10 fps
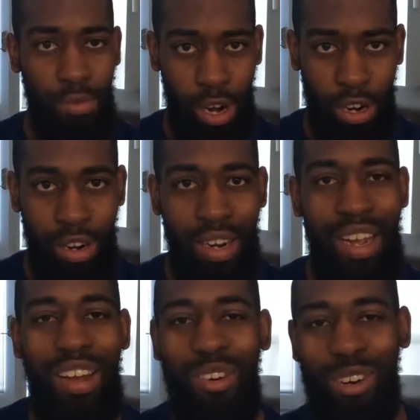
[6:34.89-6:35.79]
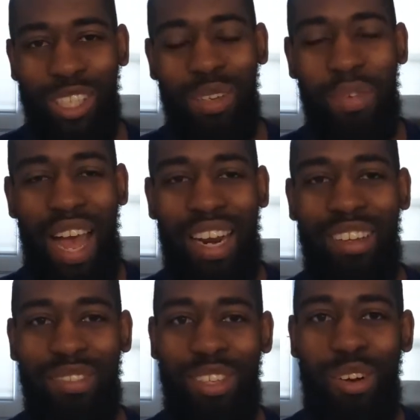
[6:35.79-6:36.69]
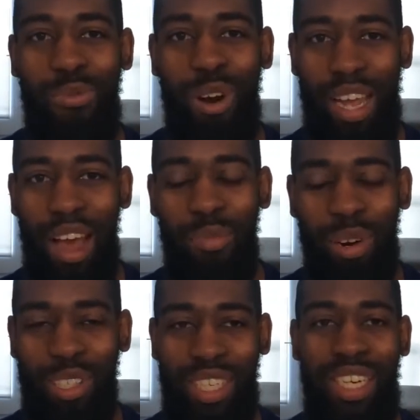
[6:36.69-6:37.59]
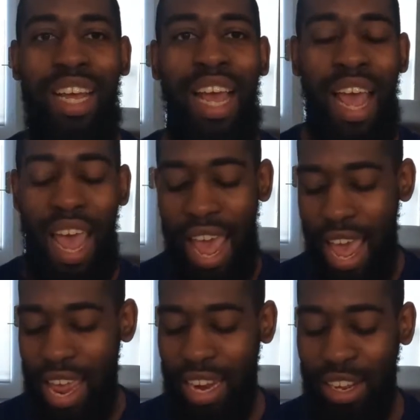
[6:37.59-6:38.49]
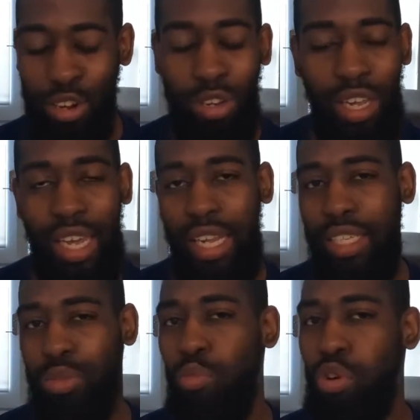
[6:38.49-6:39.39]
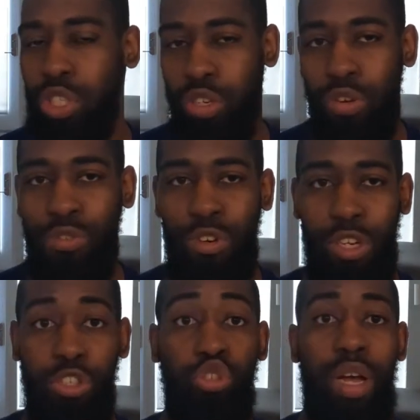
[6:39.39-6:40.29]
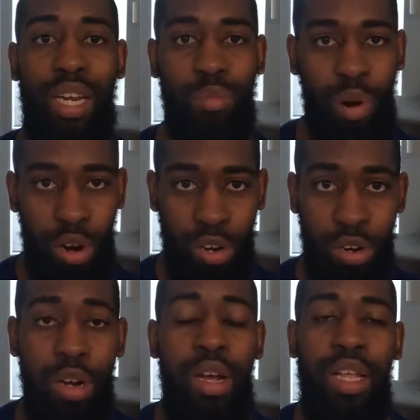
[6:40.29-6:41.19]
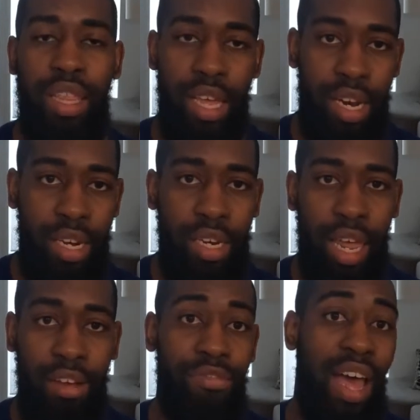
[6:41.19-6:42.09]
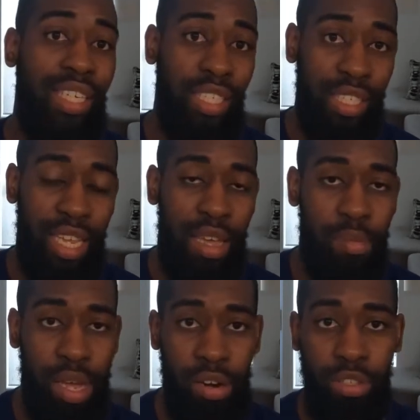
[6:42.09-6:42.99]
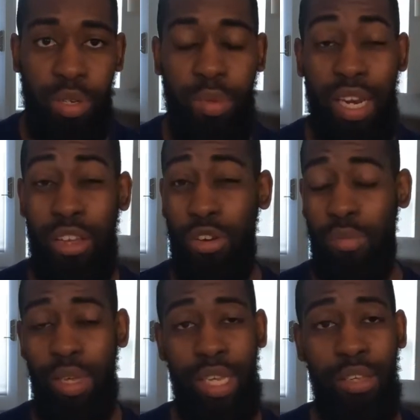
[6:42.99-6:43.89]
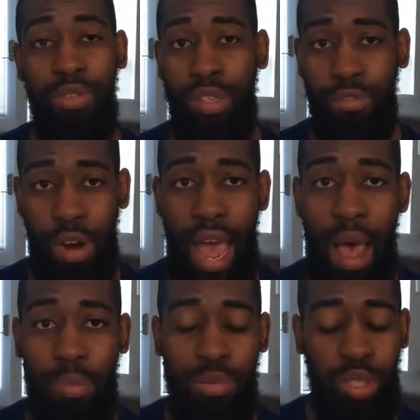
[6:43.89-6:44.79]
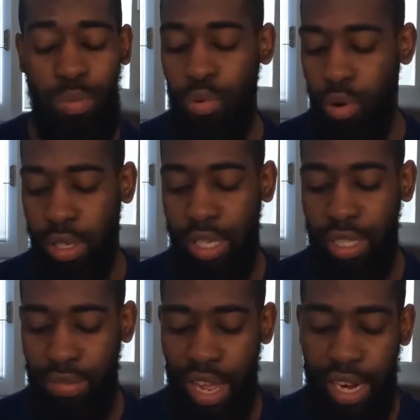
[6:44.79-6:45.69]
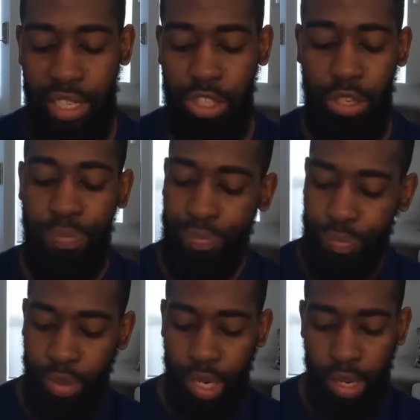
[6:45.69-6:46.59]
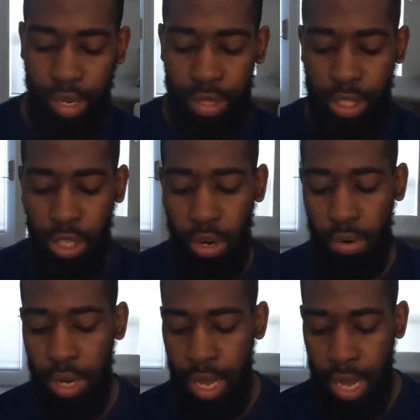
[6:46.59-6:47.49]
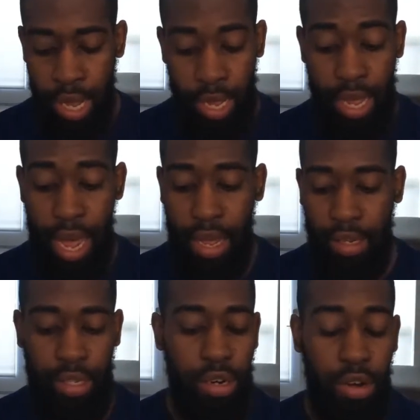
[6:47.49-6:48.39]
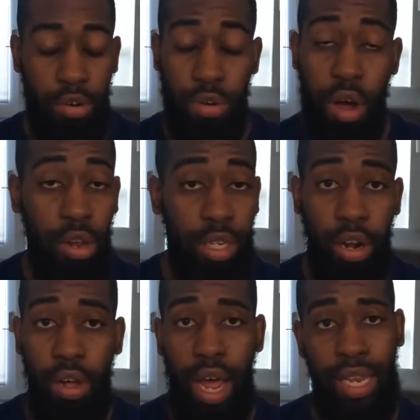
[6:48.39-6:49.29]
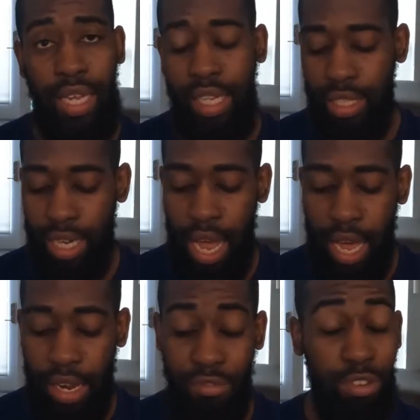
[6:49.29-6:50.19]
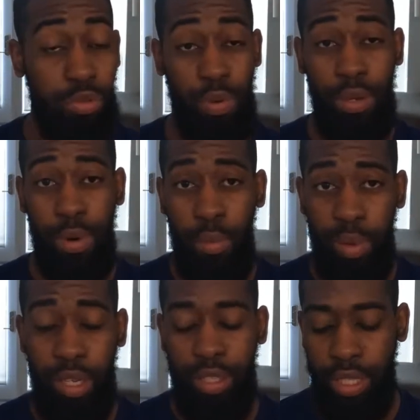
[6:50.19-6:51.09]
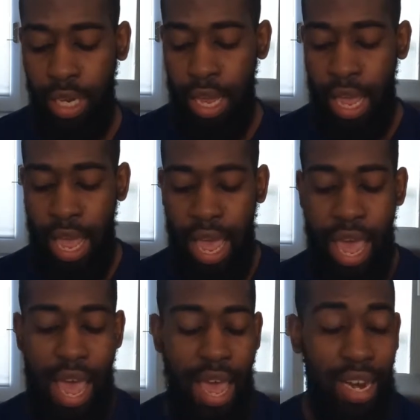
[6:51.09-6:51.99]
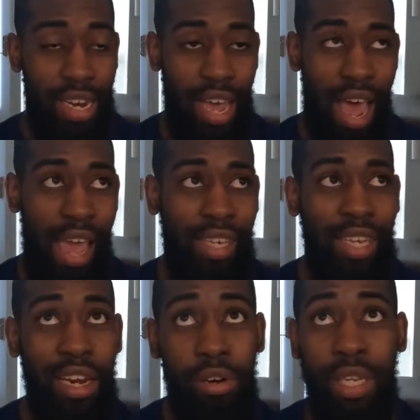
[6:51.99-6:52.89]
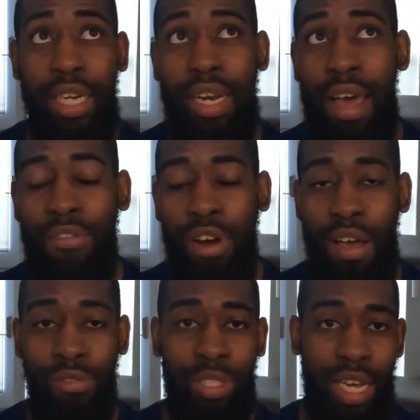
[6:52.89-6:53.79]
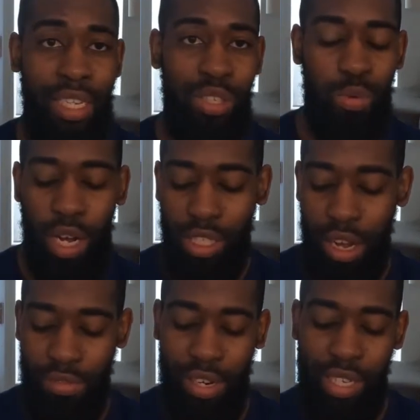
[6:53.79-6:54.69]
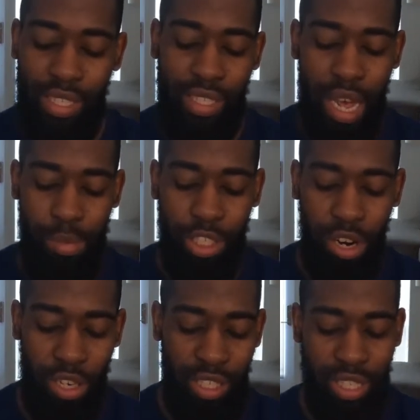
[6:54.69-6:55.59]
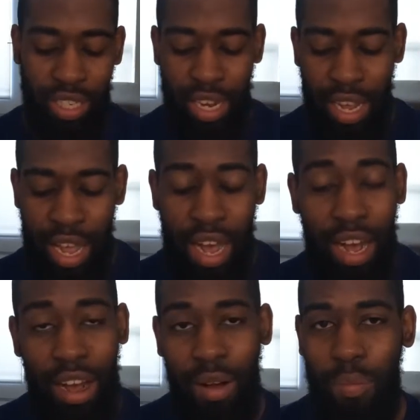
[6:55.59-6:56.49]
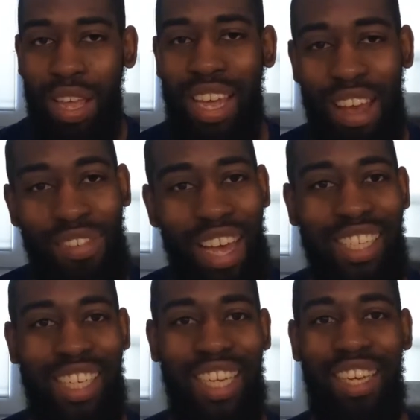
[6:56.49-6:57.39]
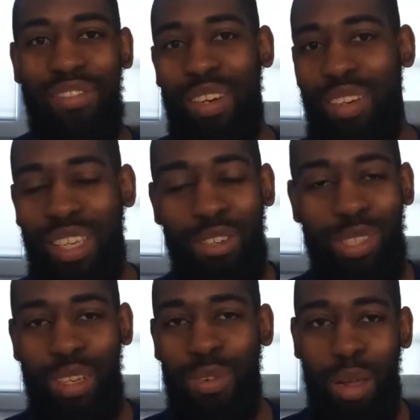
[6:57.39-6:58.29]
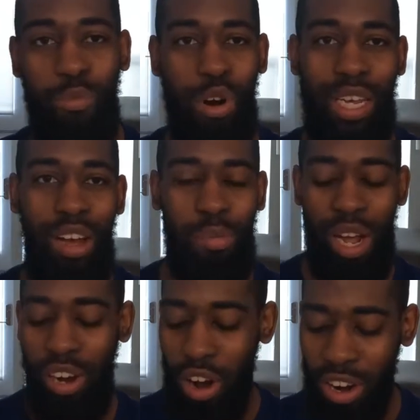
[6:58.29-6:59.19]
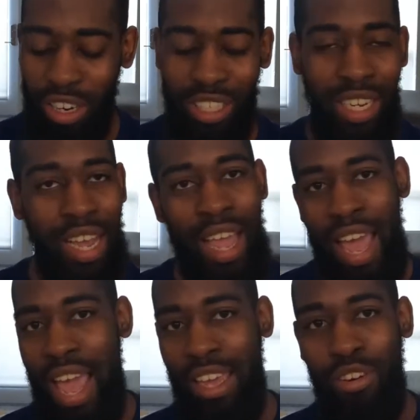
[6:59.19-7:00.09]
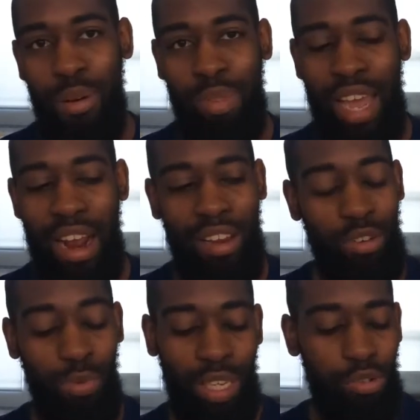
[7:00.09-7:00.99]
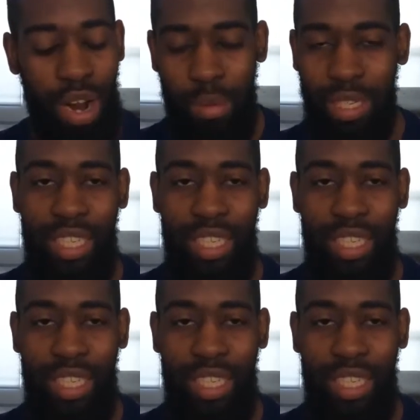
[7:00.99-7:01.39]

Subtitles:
a runner or some kind of, you know, workout person. And you're looking at this more so for your training partner than like a fashion statement or something that you're gonna be using for app support and things of that nature. So yeah, you know, all in all, I like the design. It feels really well built. And I literally never ever take this watch off unless it's time to charge it. I've actually even used it while I'm working on my cars and, you know, I'm there in the really cramped